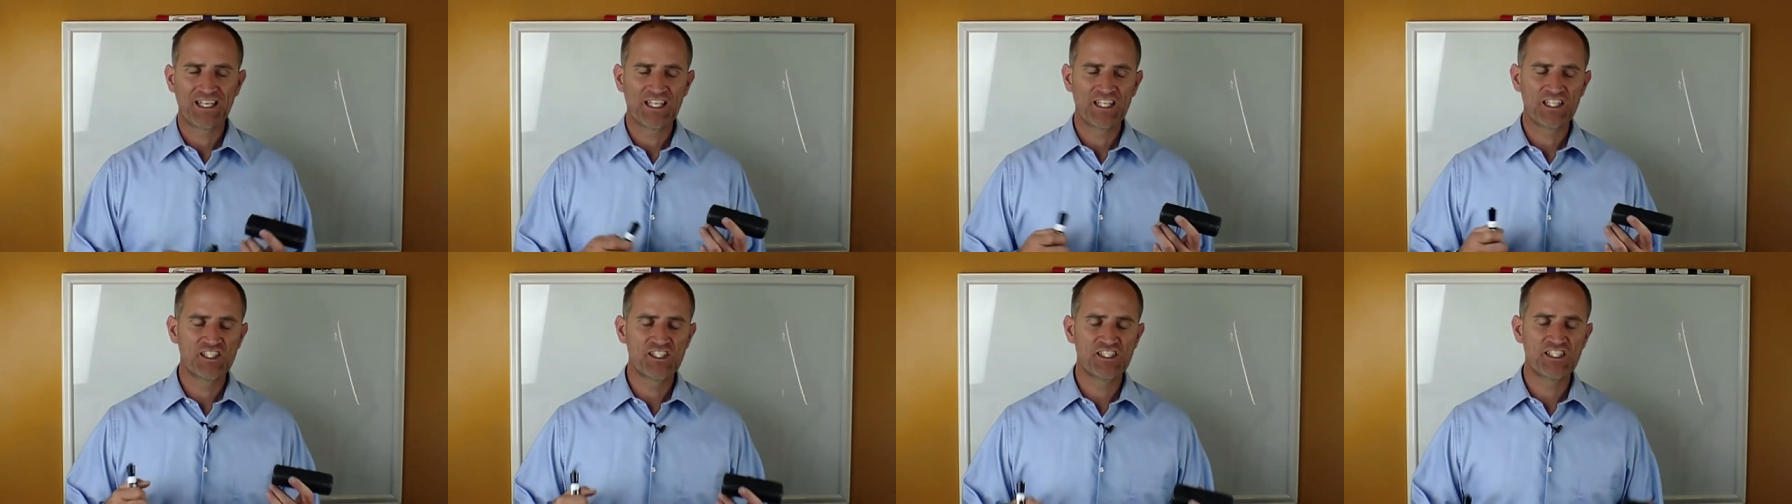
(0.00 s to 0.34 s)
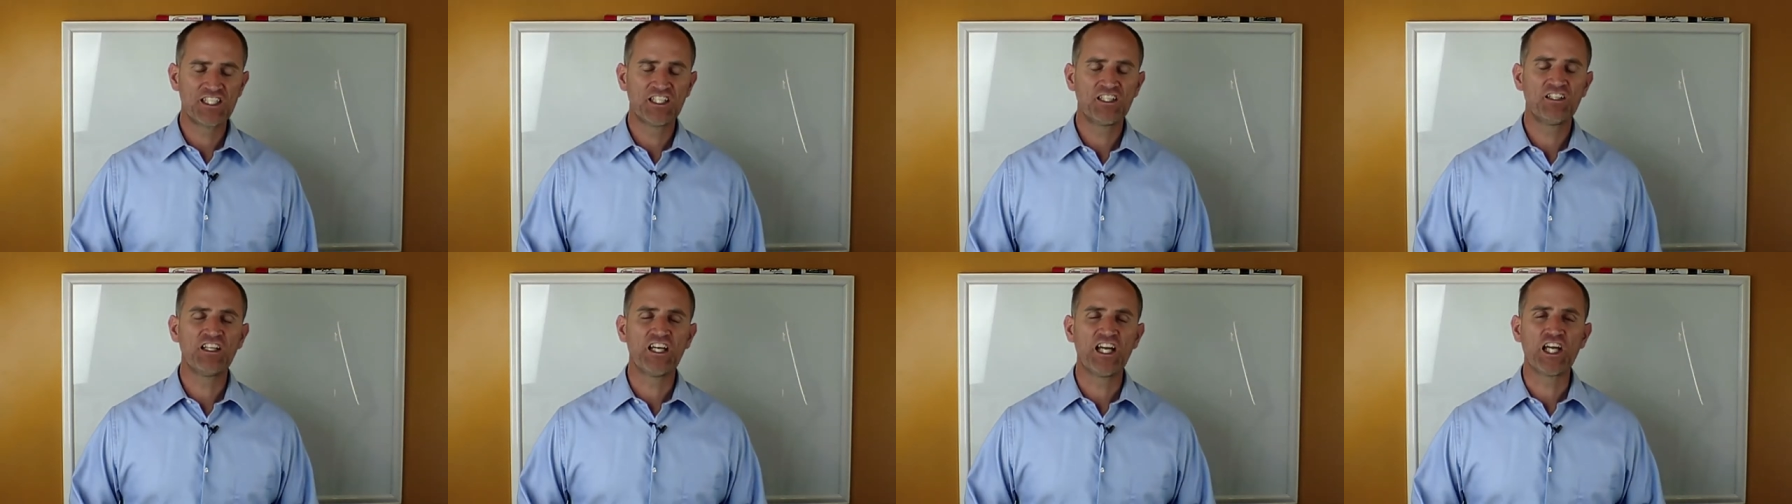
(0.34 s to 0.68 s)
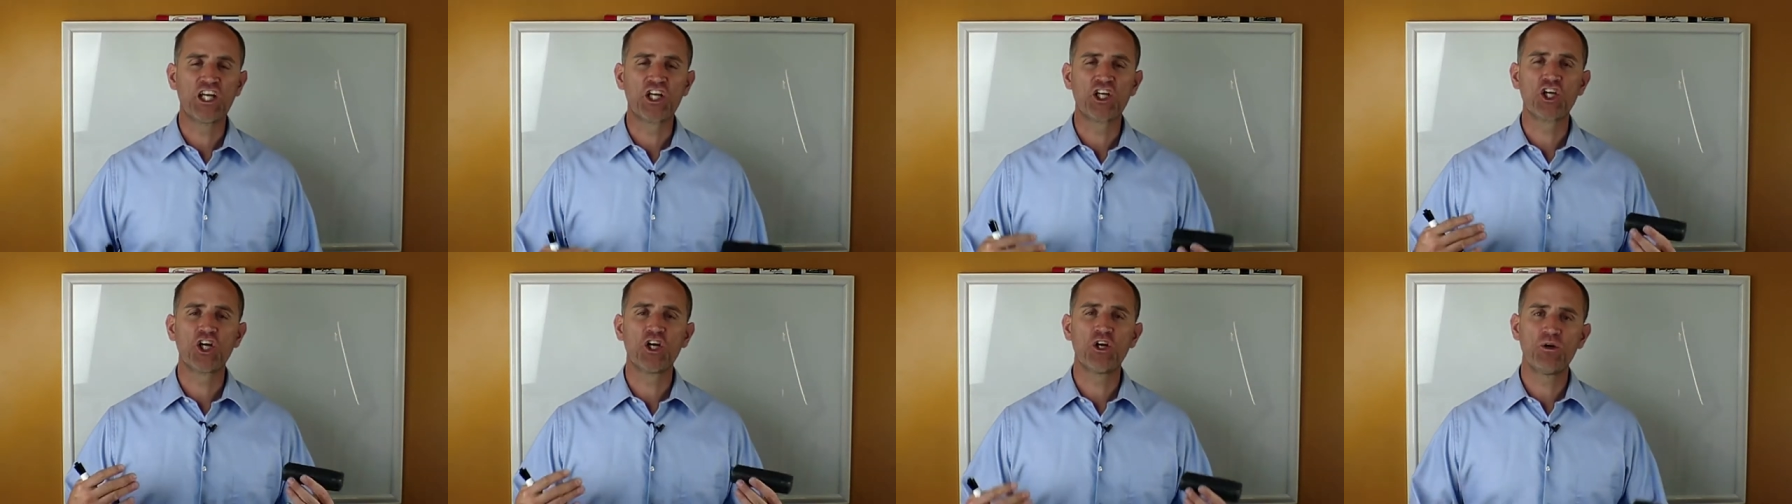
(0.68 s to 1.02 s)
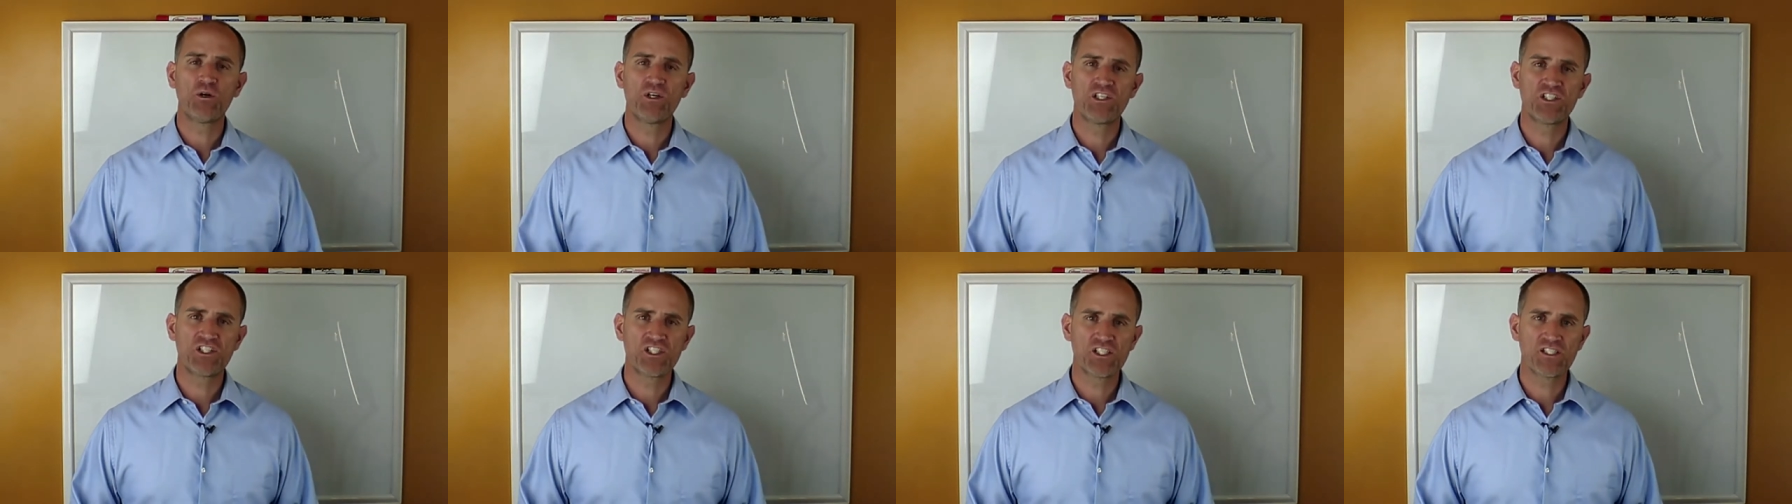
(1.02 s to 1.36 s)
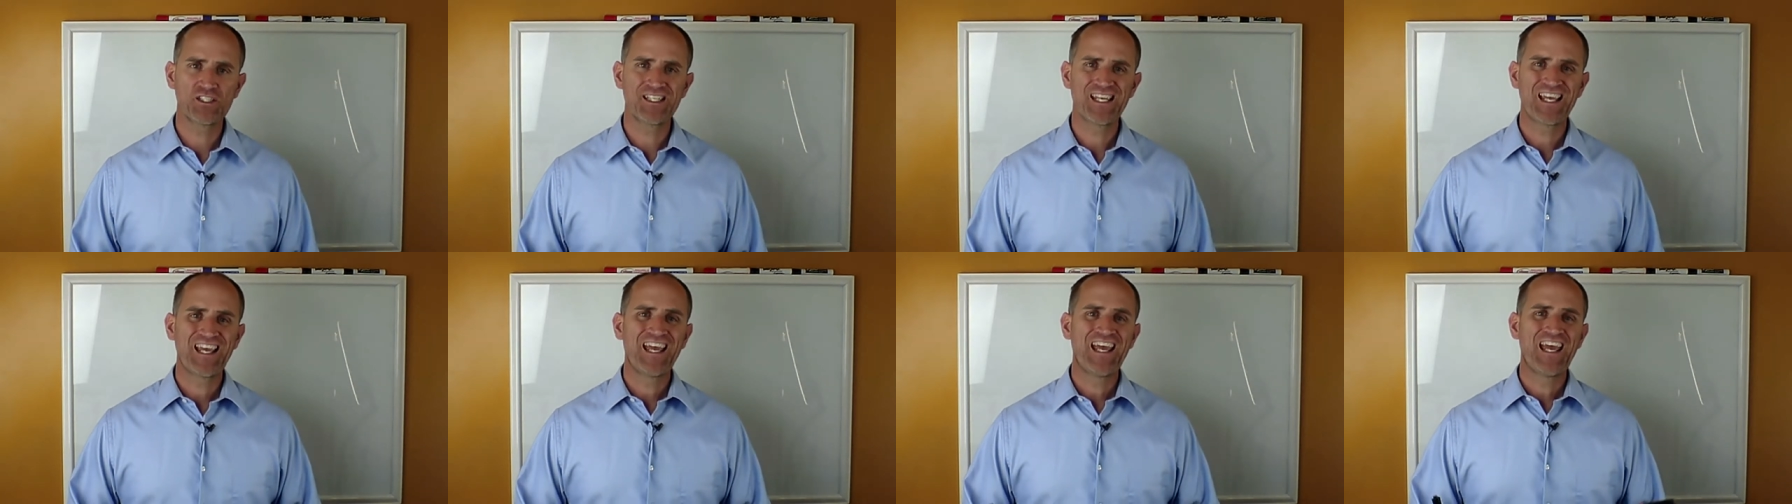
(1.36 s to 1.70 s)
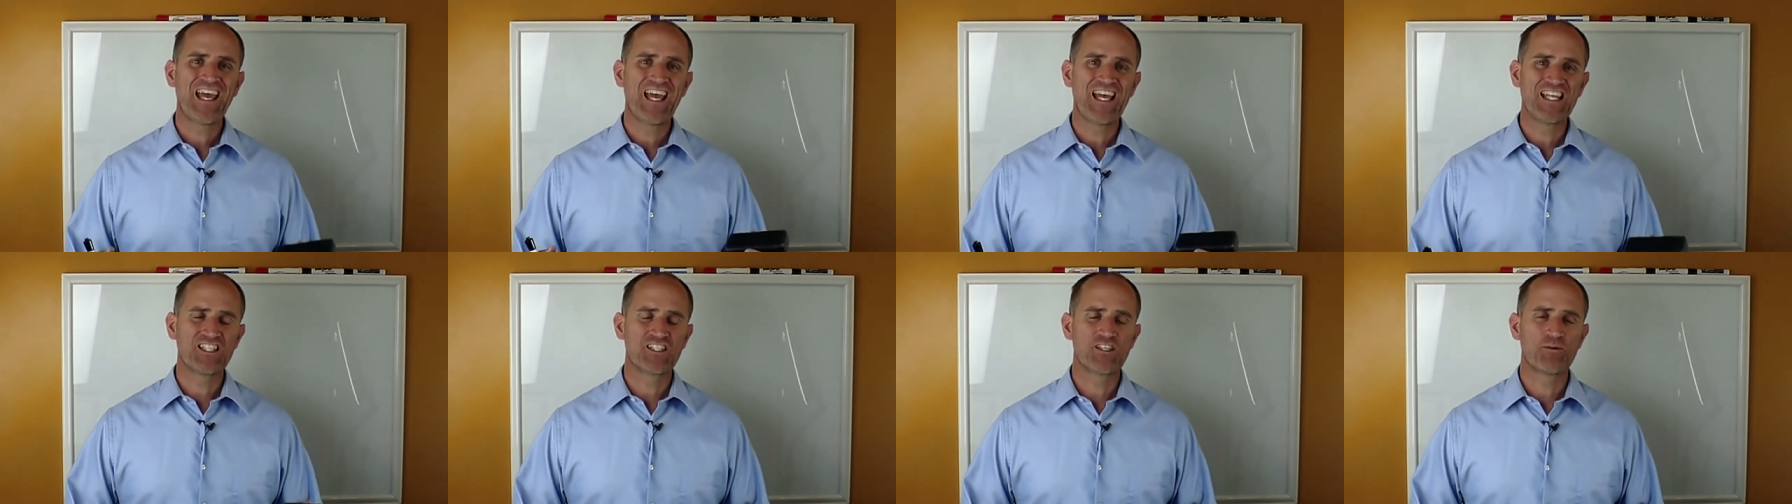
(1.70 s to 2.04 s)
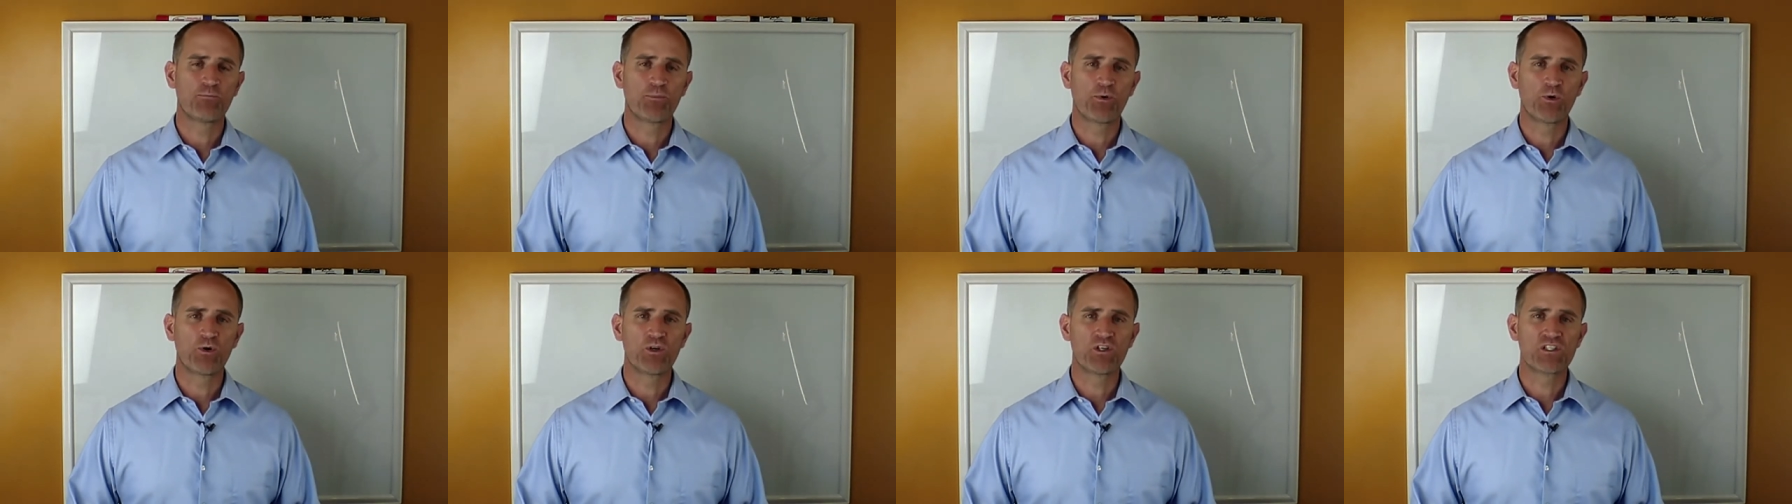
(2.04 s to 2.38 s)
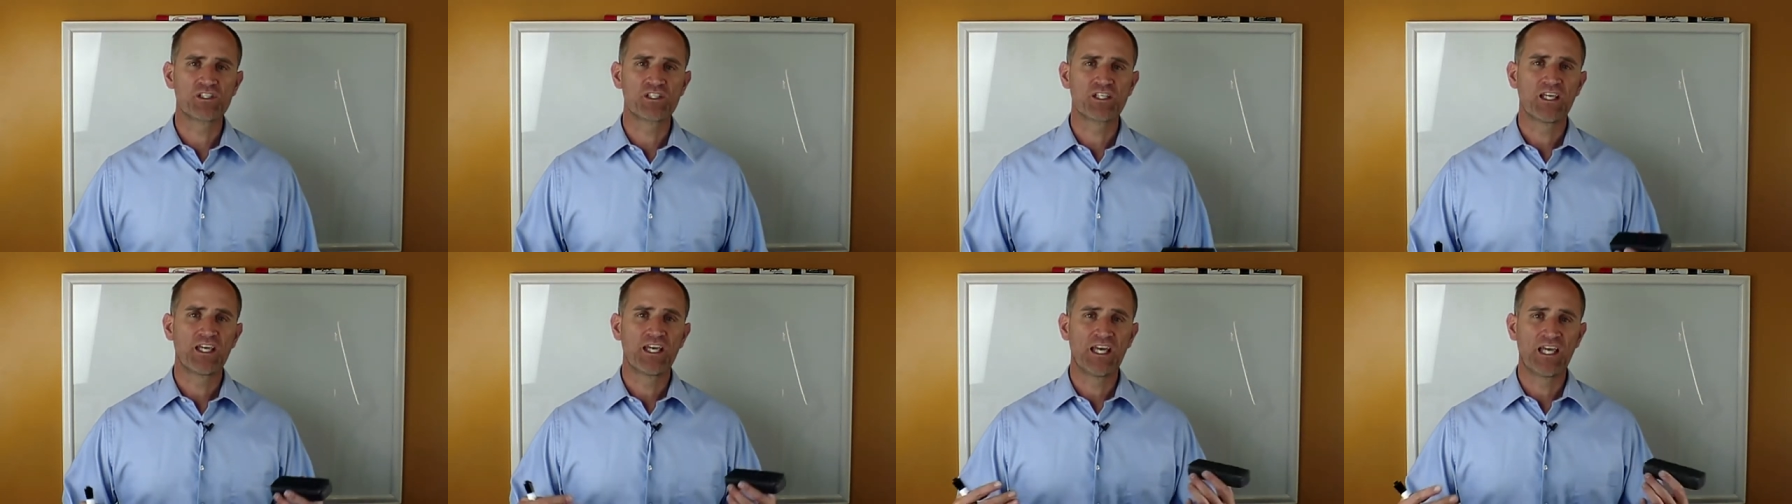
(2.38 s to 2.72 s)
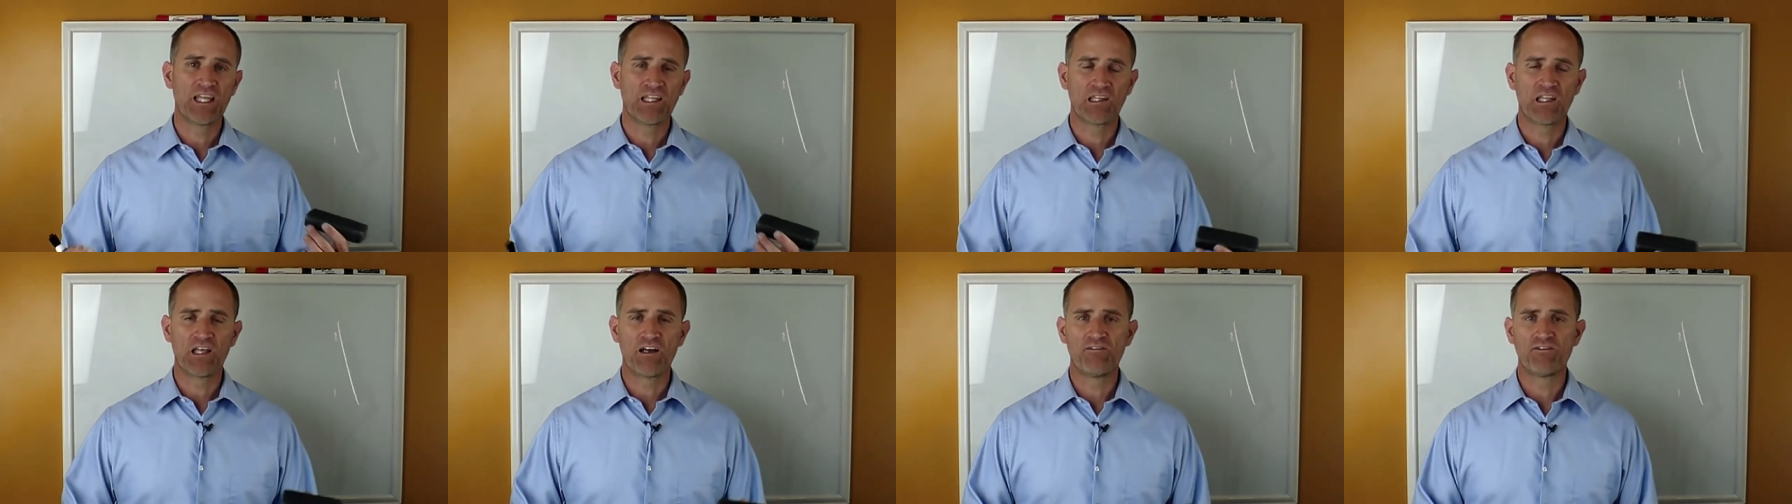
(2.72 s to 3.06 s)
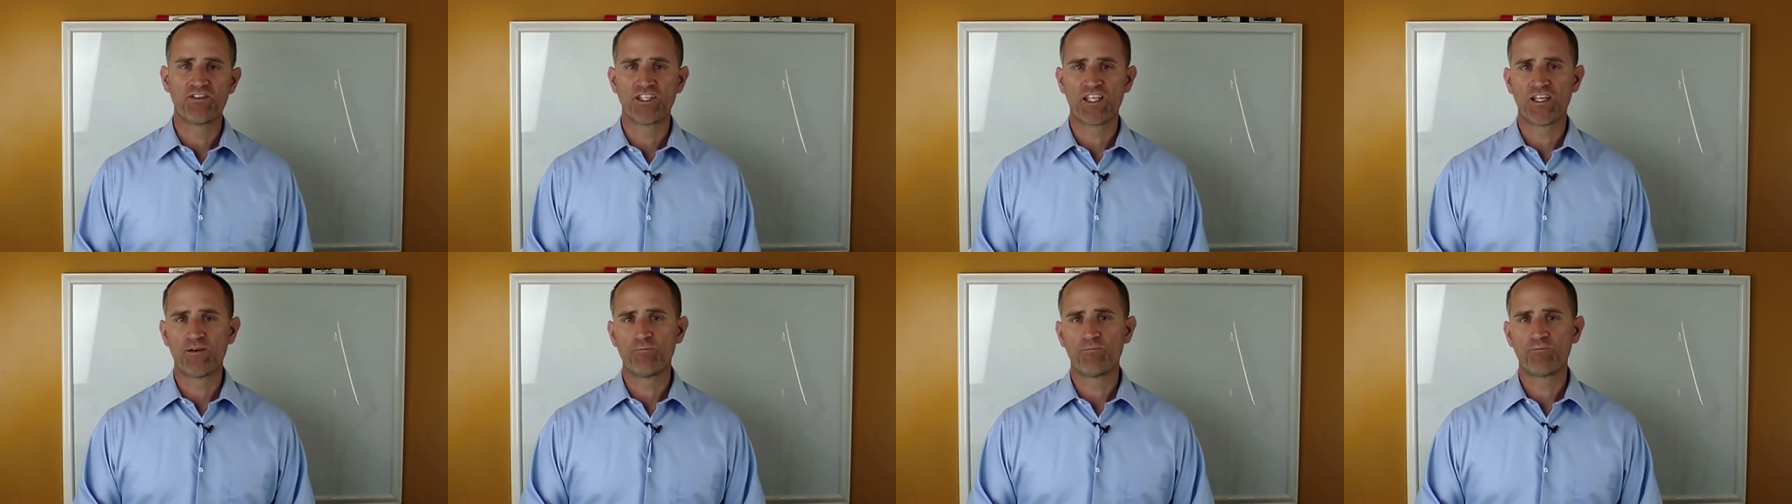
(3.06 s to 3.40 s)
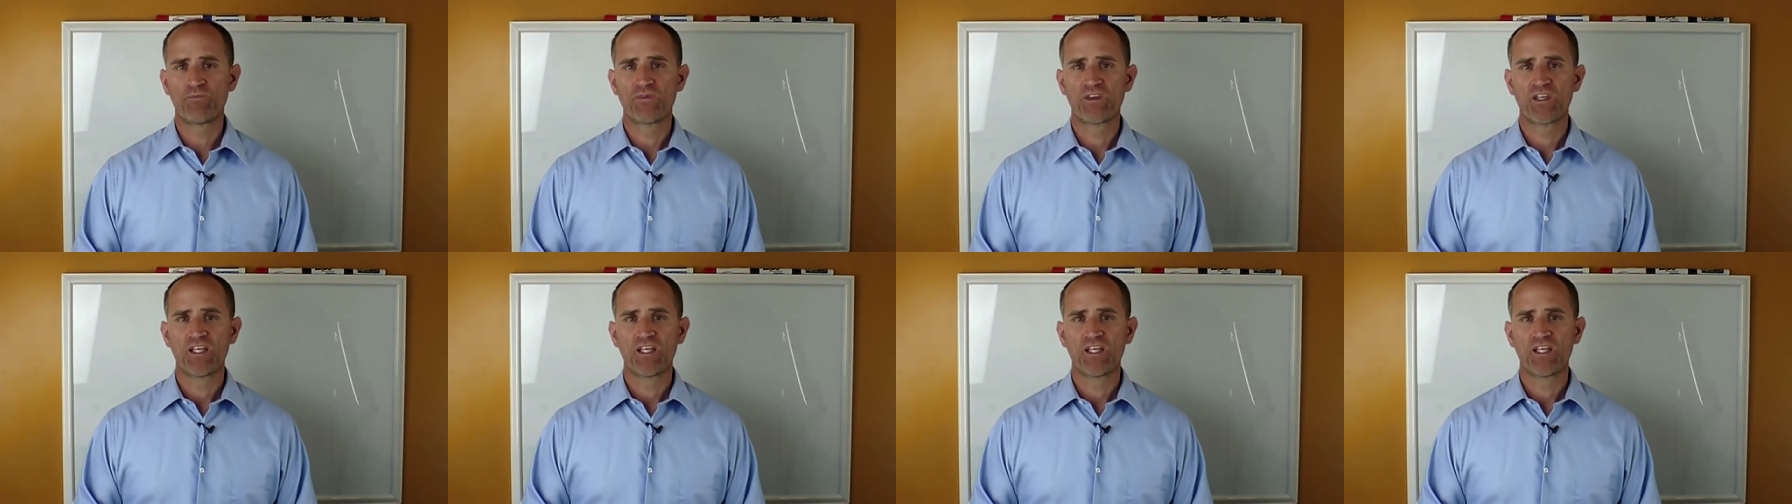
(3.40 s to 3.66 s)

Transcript: still encourages and supports and loves them.